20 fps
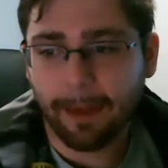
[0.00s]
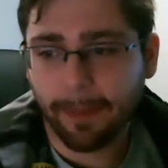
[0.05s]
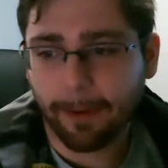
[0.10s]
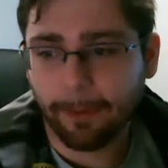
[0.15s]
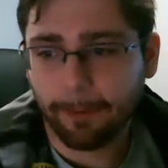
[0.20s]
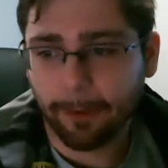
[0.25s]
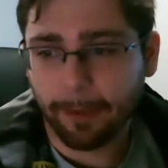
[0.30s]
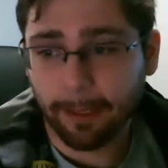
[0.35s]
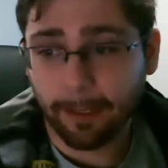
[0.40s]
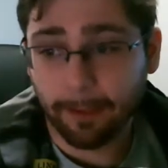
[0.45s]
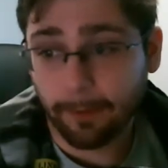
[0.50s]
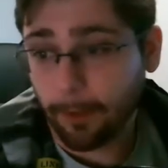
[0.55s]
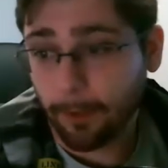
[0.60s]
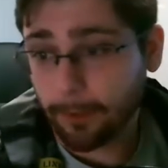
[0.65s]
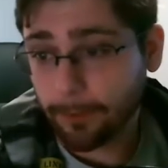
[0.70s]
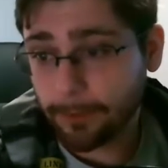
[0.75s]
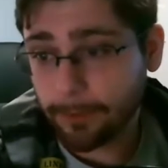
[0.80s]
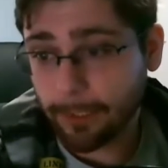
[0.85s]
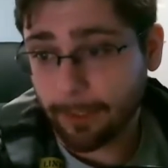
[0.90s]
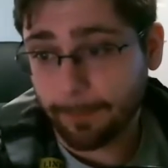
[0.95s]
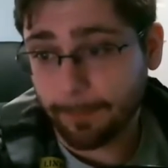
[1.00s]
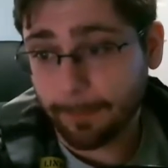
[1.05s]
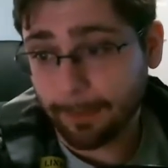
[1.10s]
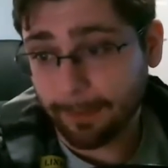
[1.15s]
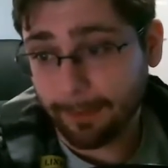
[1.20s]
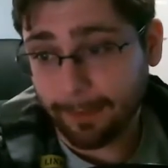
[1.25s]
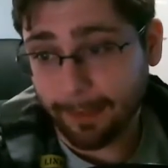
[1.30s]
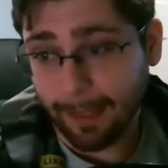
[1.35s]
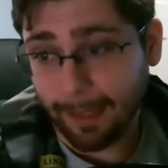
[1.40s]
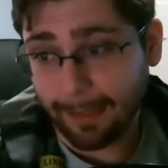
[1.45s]
they were like a large
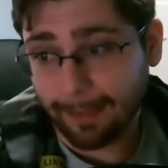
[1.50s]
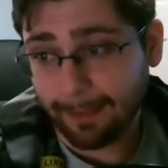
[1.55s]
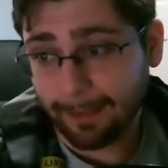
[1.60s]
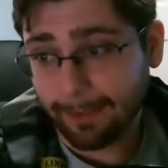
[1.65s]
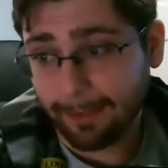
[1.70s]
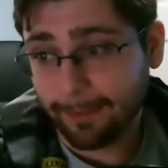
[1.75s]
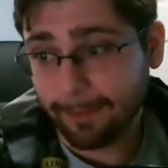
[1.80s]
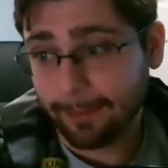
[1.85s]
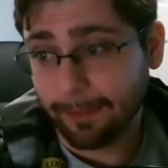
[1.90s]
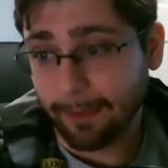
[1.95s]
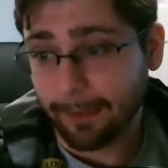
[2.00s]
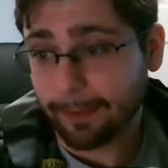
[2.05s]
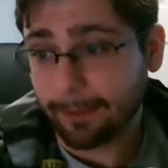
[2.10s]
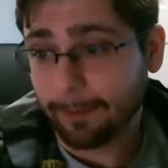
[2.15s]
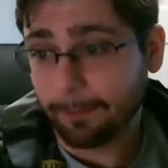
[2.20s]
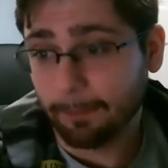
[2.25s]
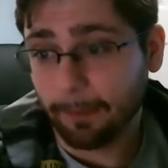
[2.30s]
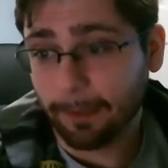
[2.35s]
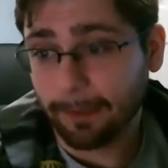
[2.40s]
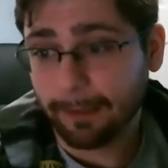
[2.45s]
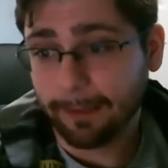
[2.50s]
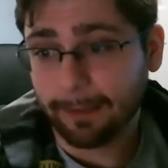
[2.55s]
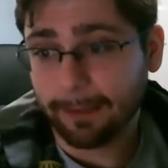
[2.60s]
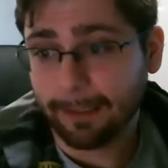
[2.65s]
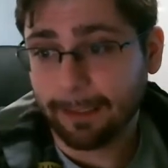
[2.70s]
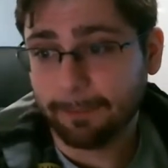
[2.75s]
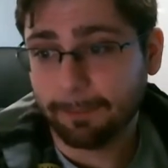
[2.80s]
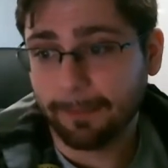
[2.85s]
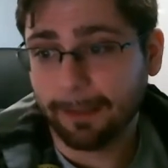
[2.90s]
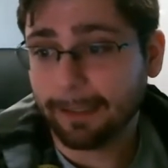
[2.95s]
company that had like the money to
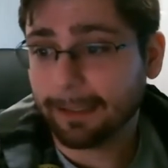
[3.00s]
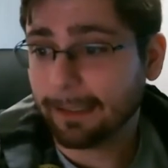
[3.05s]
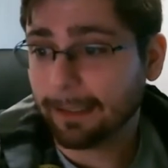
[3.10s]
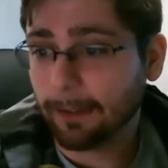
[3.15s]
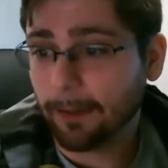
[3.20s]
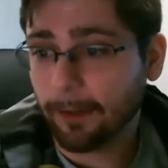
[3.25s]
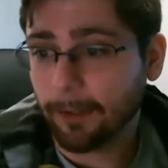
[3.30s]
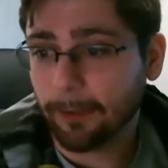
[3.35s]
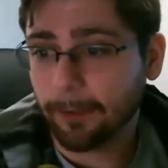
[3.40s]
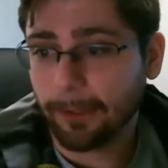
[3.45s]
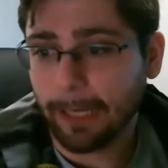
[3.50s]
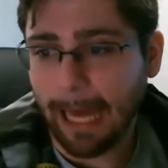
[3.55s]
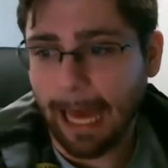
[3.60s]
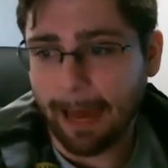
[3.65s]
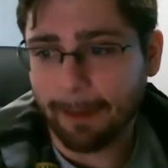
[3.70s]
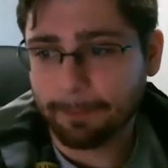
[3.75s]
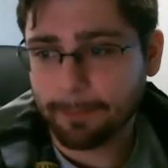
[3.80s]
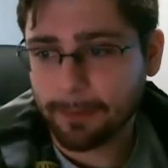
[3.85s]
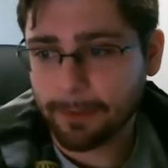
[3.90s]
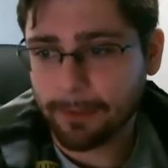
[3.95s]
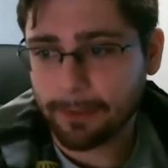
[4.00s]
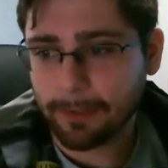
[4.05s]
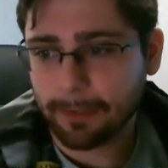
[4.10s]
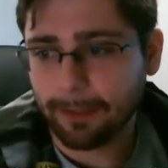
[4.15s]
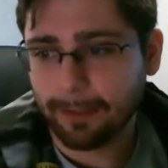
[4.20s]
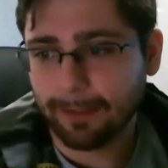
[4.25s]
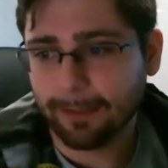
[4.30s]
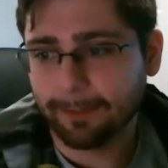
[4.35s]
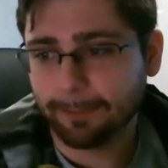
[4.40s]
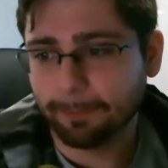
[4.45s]
keep making 100 apps.
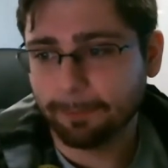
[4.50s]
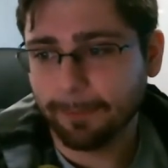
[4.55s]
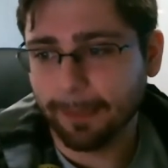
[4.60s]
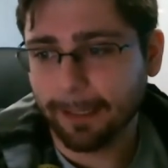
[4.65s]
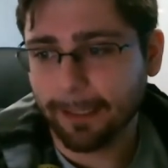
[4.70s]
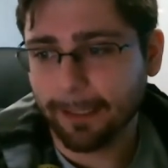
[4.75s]
Um, yeah. Like